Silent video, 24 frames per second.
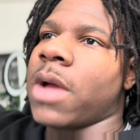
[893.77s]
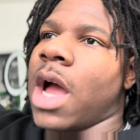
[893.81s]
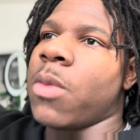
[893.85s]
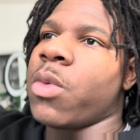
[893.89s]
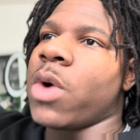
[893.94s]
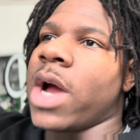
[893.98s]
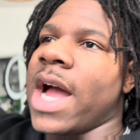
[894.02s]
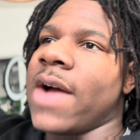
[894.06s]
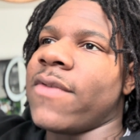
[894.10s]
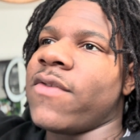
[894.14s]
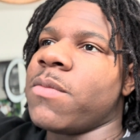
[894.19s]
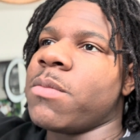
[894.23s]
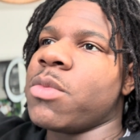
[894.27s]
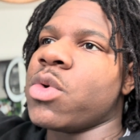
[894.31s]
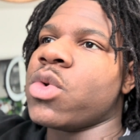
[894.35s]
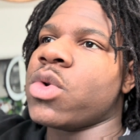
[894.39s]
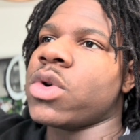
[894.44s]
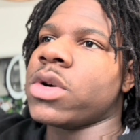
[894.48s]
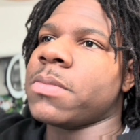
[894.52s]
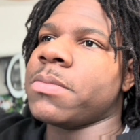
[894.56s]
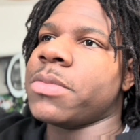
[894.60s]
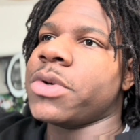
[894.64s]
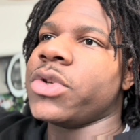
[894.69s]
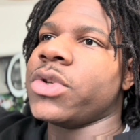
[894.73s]
I will have
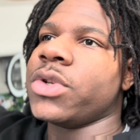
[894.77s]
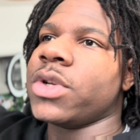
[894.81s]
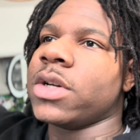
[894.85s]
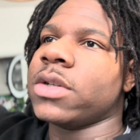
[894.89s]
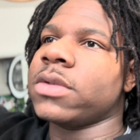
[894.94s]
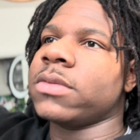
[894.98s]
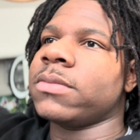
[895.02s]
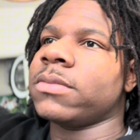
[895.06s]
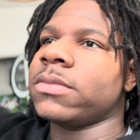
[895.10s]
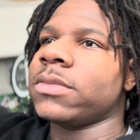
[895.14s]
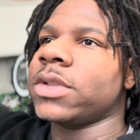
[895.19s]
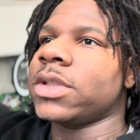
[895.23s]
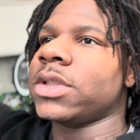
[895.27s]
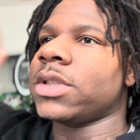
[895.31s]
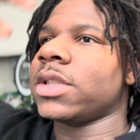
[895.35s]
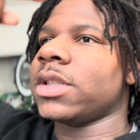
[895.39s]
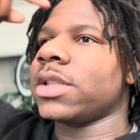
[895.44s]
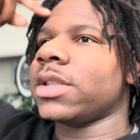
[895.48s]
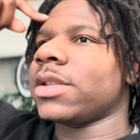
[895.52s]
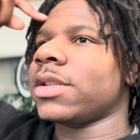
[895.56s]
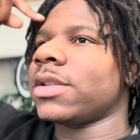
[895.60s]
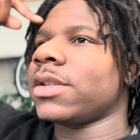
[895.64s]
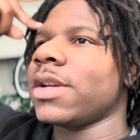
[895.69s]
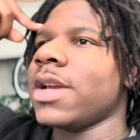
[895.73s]
more, but you know,
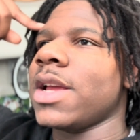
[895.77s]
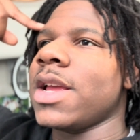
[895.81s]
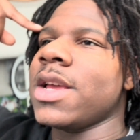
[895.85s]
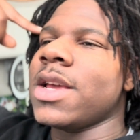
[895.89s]
it's